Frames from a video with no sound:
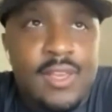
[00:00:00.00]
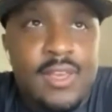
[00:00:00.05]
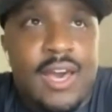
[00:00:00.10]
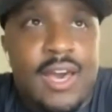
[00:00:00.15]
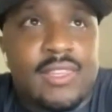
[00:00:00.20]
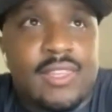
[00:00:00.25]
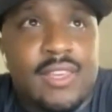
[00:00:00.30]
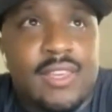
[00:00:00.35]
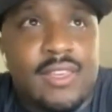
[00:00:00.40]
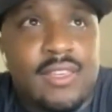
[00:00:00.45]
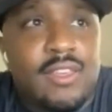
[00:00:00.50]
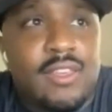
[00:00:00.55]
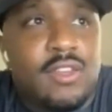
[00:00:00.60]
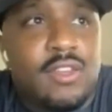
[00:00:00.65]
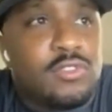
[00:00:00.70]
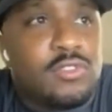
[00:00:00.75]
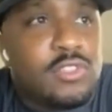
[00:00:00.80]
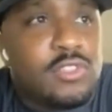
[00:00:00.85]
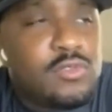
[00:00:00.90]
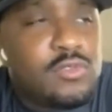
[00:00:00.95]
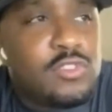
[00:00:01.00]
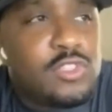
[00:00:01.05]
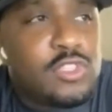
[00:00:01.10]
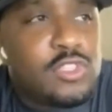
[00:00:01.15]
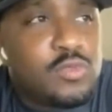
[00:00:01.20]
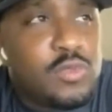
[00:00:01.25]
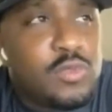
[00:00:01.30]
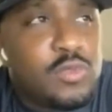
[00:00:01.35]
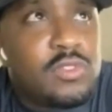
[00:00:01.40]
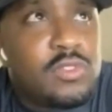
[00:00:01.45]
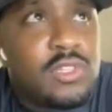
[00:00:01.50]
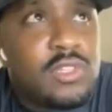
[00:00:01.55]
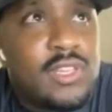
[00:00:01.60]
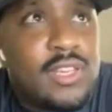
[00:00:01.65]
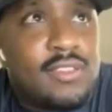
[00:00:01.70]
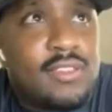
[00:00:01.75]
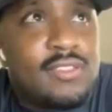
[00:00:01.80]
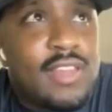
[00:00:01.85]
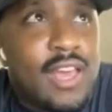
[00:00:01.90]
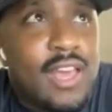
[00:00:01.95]
I think just with the
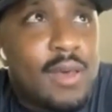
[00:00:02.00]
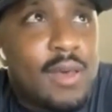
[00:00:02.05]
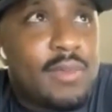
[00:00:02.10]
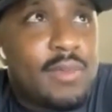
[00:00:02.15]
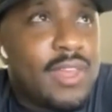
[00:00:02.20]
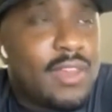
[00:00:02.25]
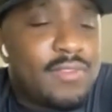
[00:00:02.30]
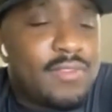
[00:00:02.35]
kids now, man,